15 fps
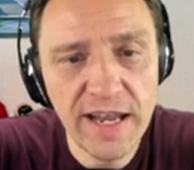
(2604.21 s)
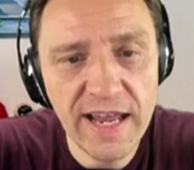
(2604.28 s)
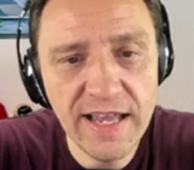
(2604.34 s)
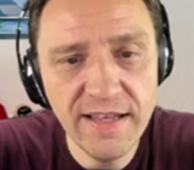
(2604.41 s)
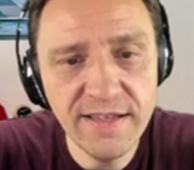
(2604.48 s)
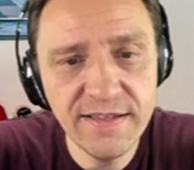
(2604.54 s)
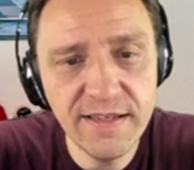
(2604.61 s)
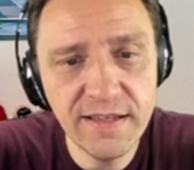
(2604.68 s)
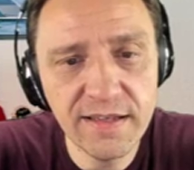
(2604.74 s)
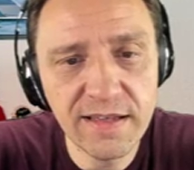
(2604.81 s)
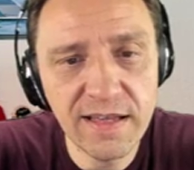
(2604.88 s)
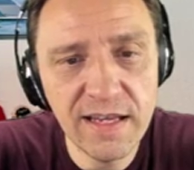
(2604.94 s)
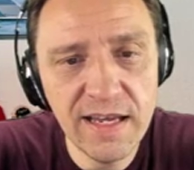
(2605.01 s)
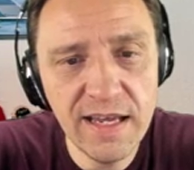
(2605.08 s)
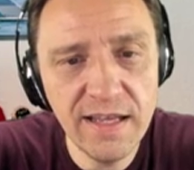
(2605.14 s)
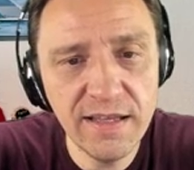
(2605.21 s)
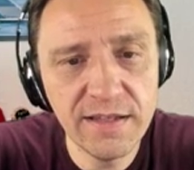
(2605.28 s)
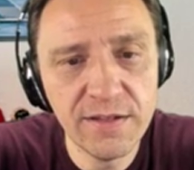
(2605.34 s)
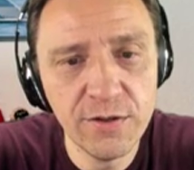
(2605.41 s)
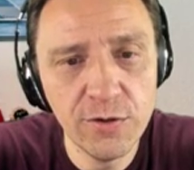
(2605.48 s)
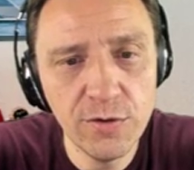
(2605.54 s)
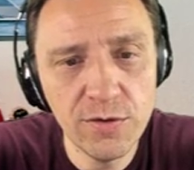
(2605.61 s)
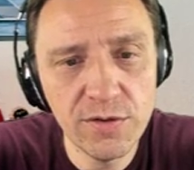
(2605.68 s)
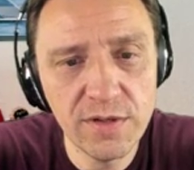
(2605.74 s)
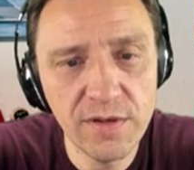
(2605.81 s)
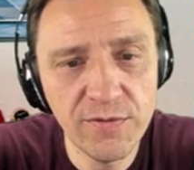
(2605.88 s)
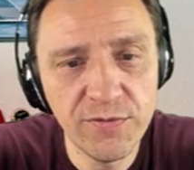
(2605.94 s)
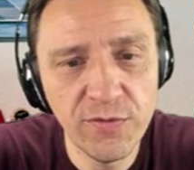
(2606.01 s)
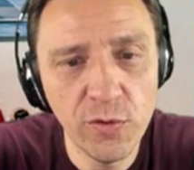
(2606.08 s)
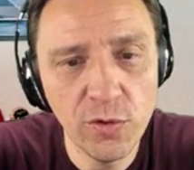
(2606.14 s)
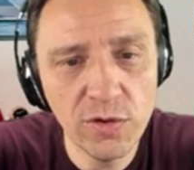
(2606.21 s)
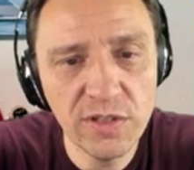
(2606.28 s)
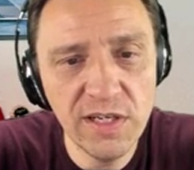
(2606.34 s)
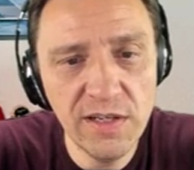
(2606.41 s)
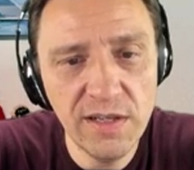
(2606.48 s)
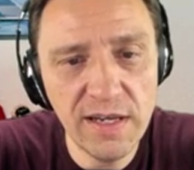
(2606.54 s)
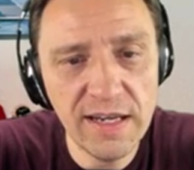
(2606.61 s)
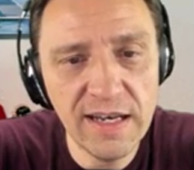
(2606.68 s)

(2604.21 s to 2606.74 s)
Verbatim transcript: instantly to fourteen,